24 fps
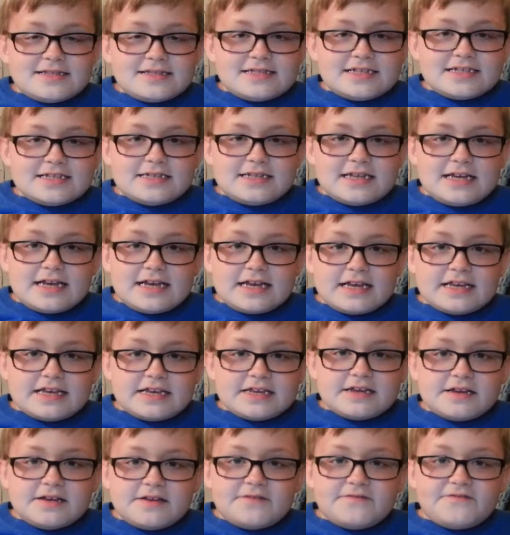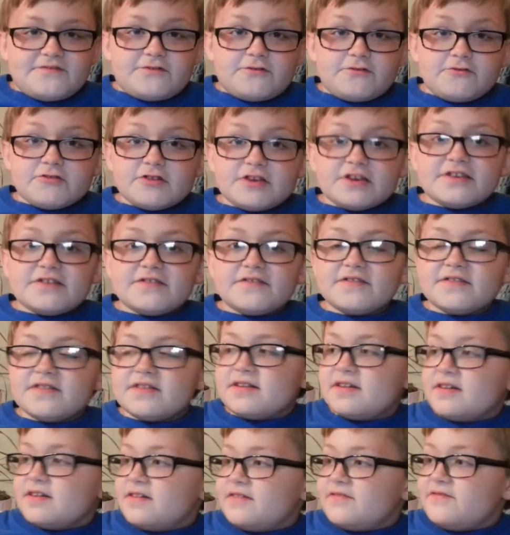Today,
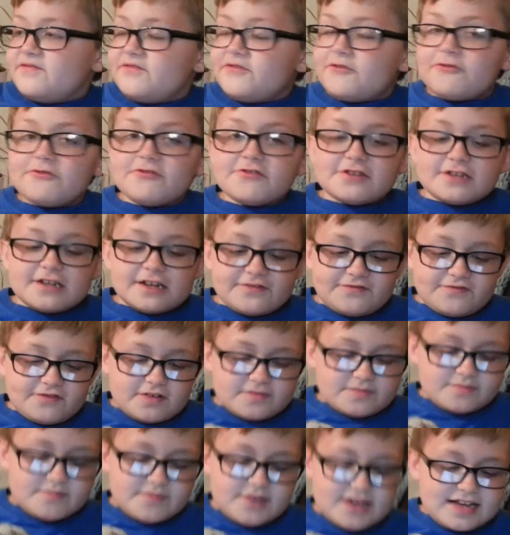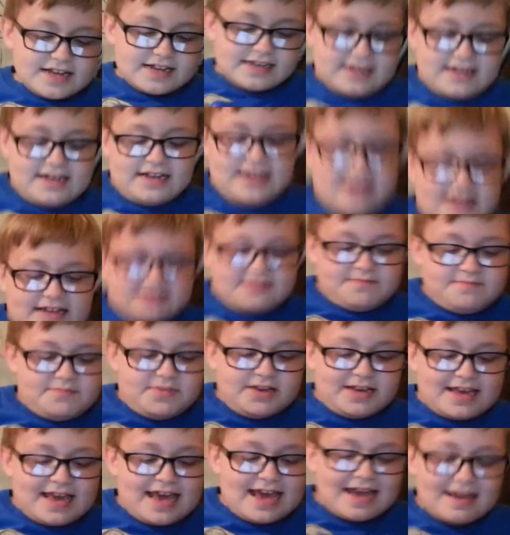44 different men had
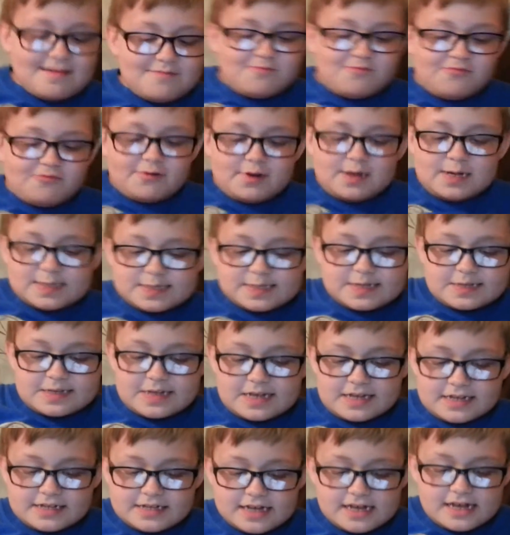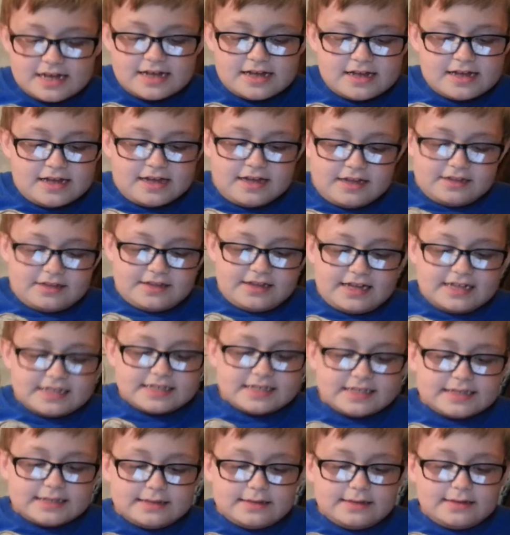became president.
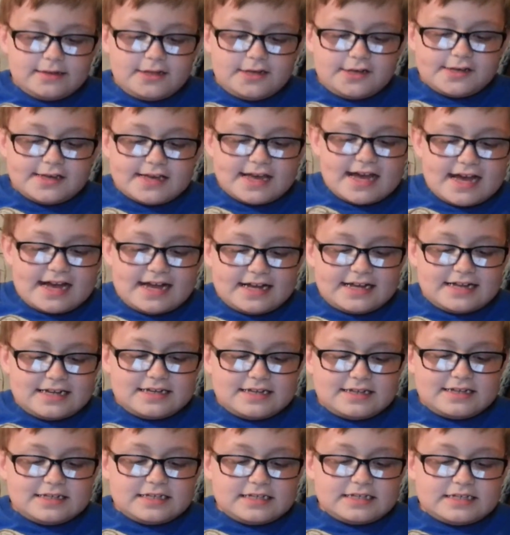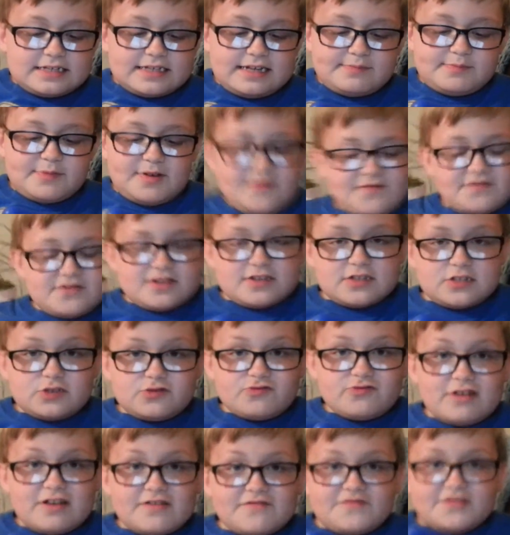Let's look at some of the
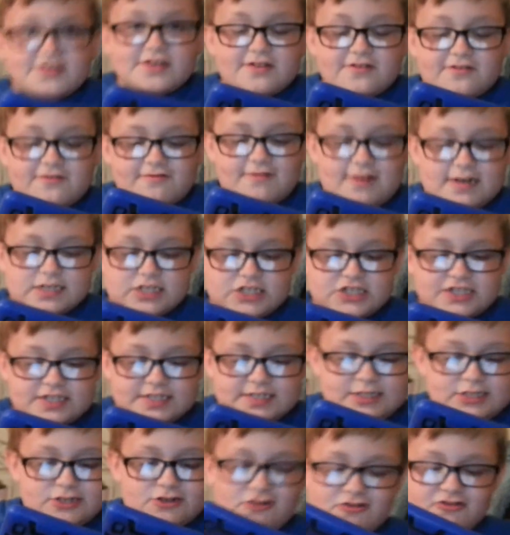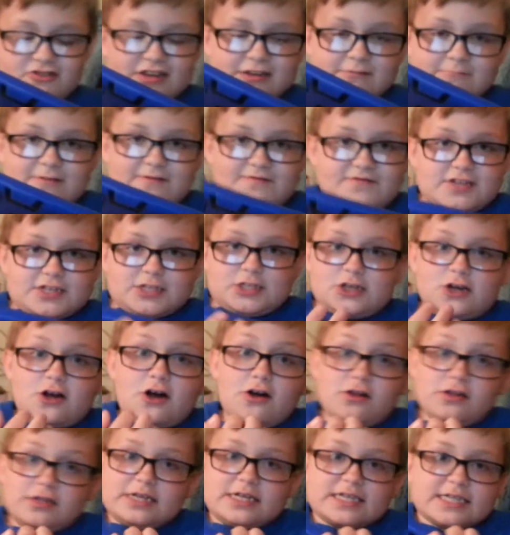trivia questions starting with the
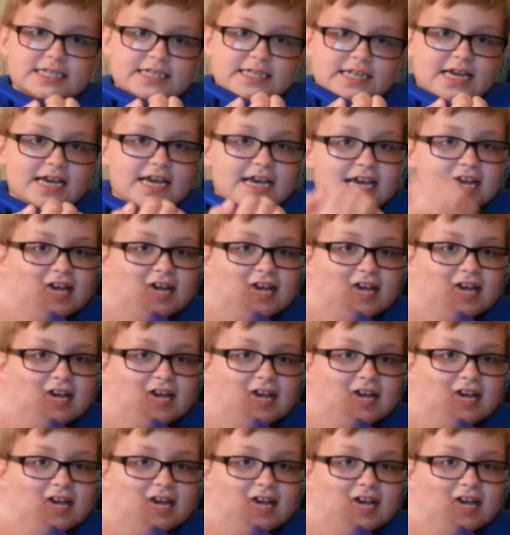tallest.